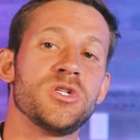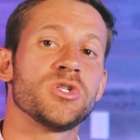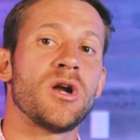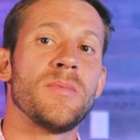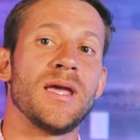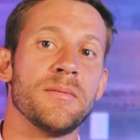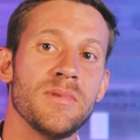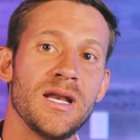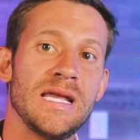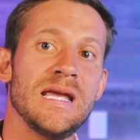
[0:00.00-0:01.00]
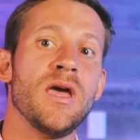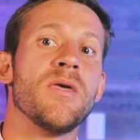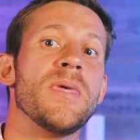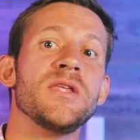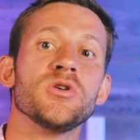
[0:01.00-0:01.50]
once you start making money,
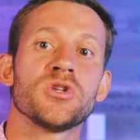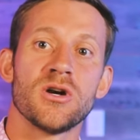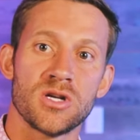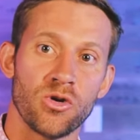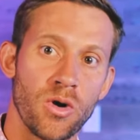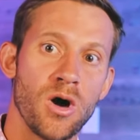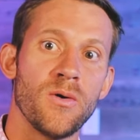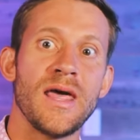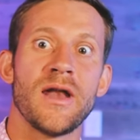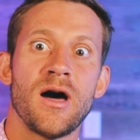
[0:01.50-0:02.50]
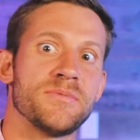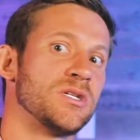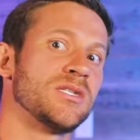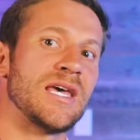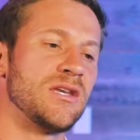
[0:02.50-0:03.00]
then you start to grow and add
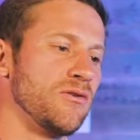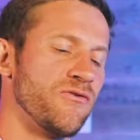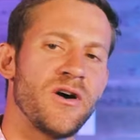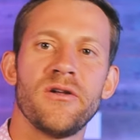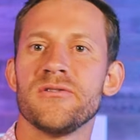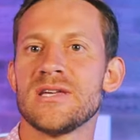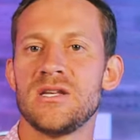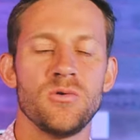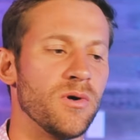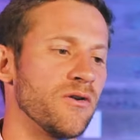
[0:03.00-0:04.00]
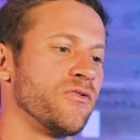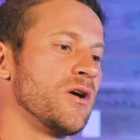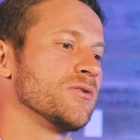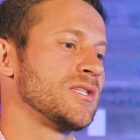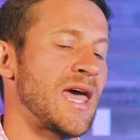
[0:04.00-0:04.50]
options, add new funnels, add new workflows,